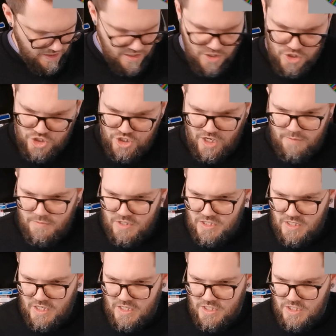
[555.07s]
think
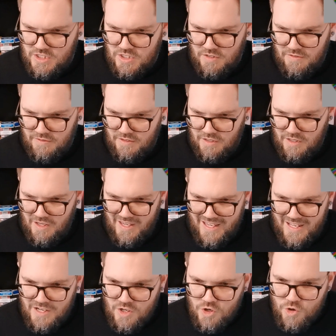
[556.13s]
Sheamus is
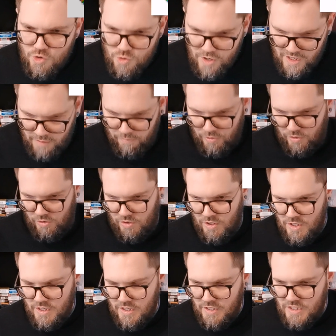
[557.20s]
incredible,
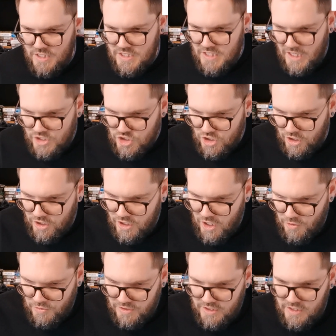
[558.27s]
such a
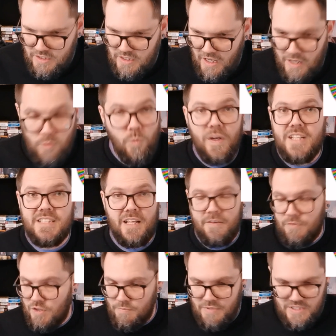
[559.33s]
goat, and what he's done
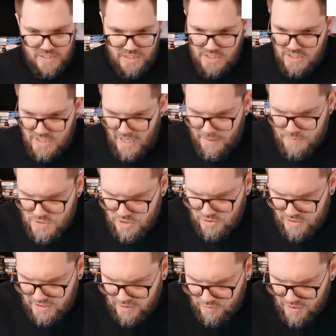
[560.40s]
for the business is
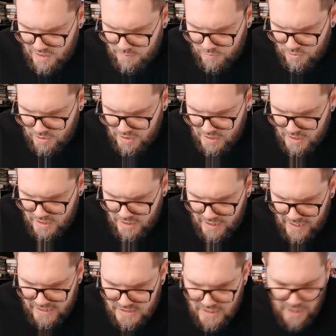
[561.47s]
absolutely incredible.
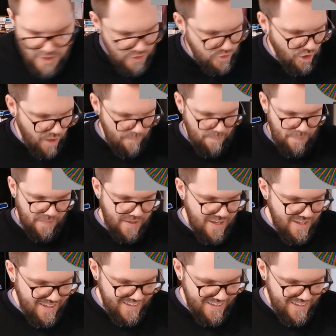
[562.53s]
Next, Dom.